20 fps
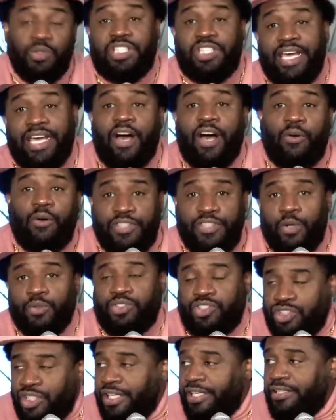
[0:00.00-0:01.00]
she you had, take
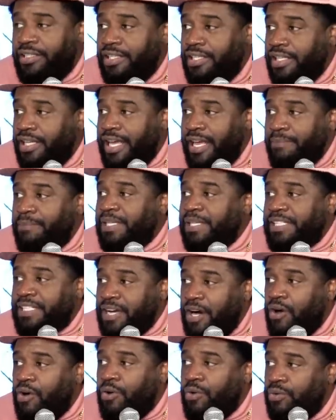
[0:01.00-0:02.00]
off your shit she and
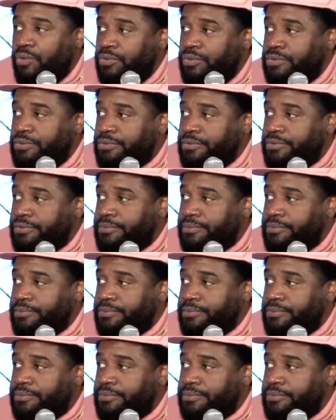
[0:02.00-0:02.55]
had be to cold. Be really